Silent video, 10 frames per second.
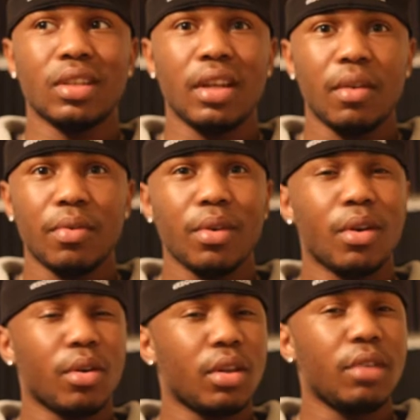Never
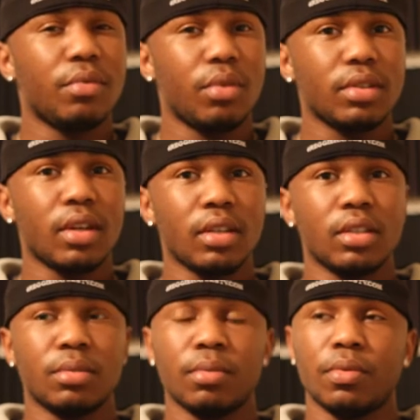heard a voice like
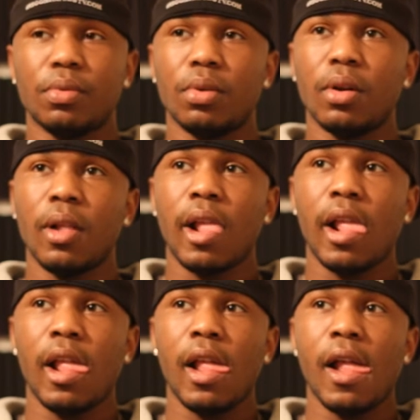this before.
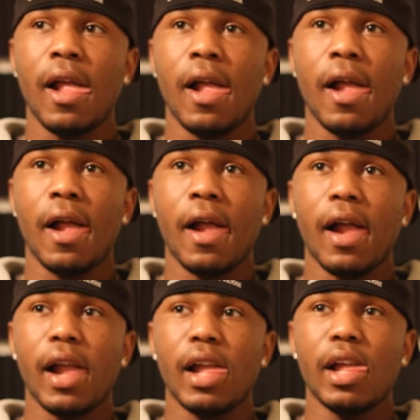
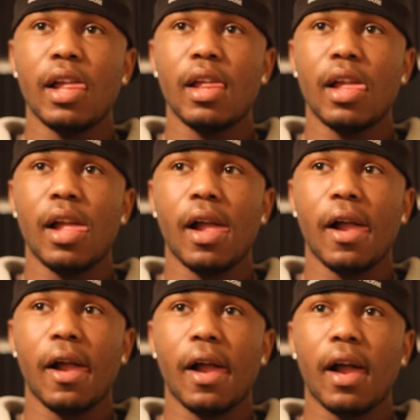And
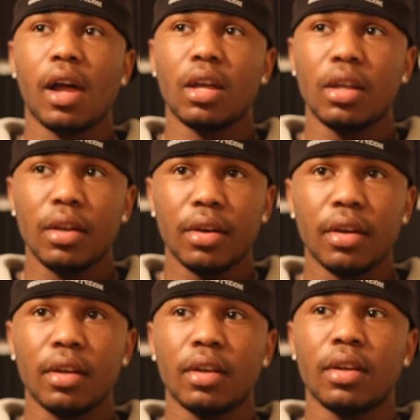I hear it,